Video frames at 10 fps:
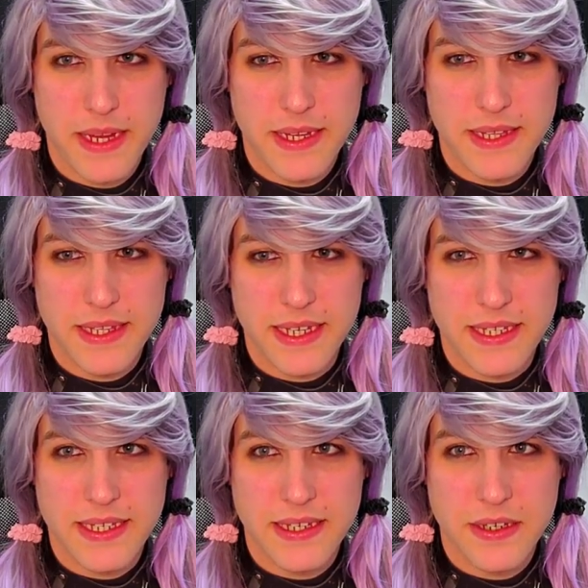this
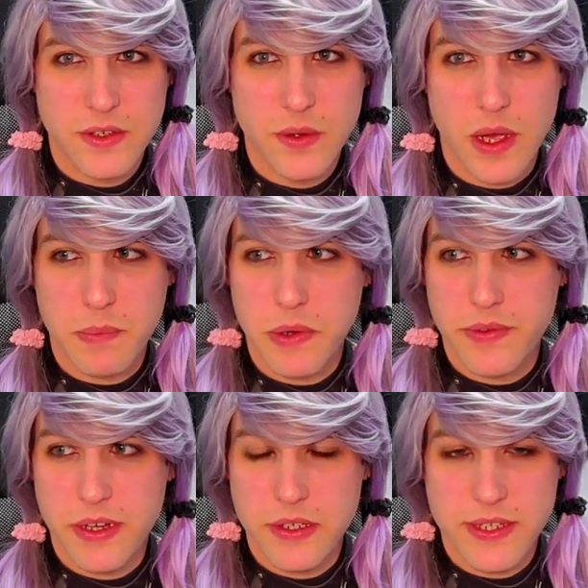2 output
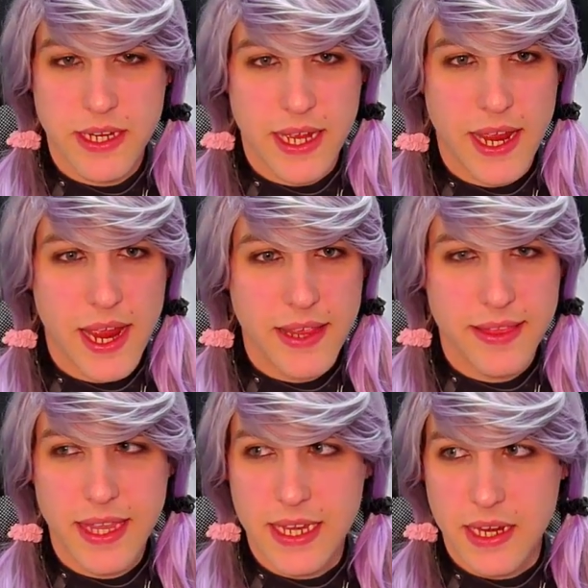register. I
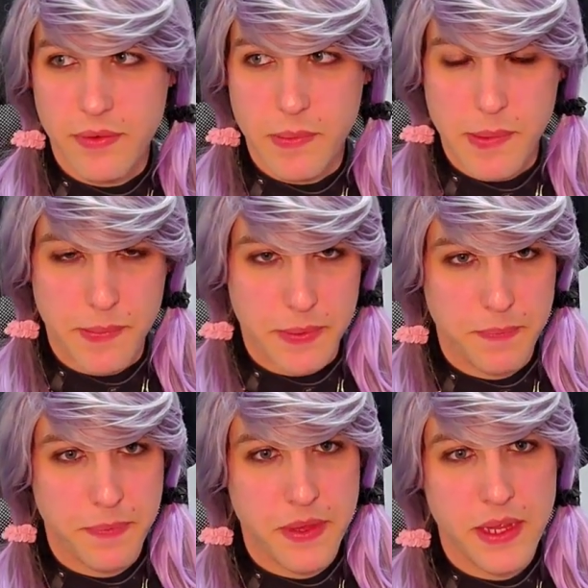think I remember.
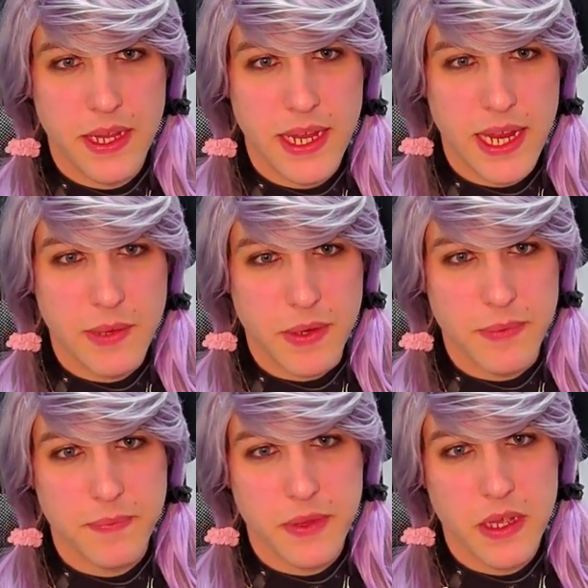Anyway,
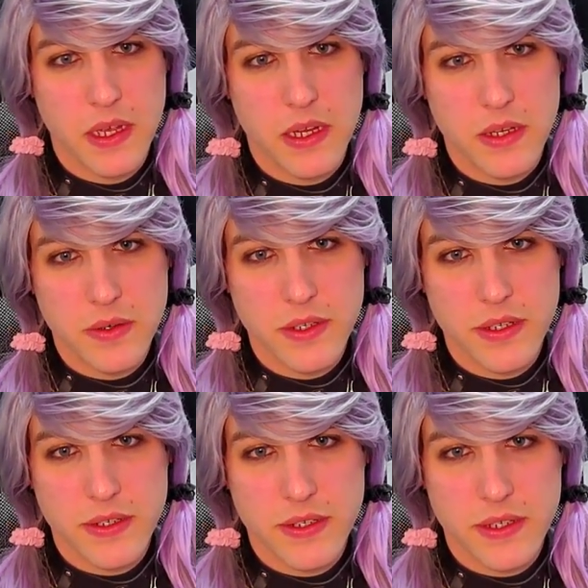
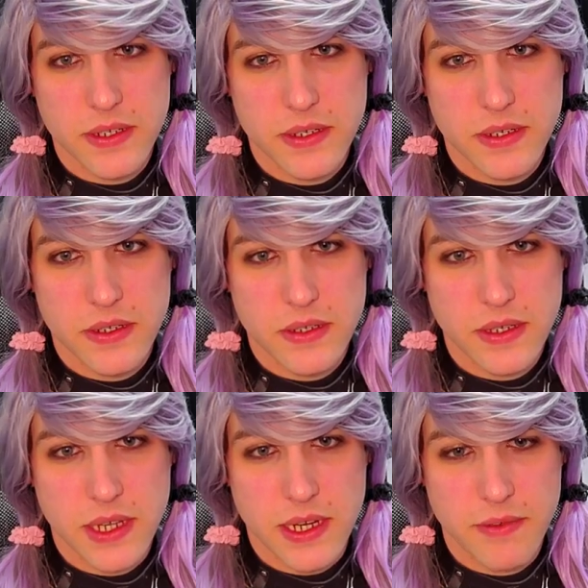notice,
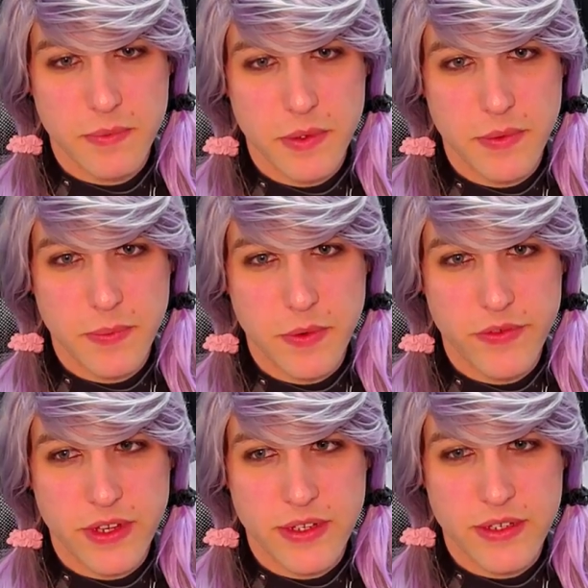yeah, have been removed,
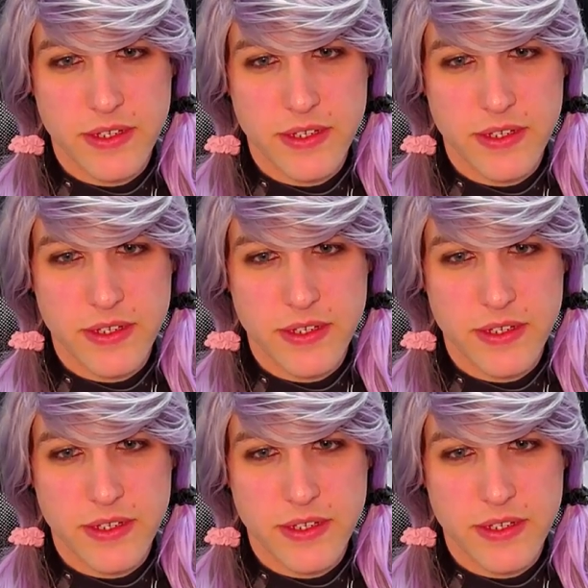and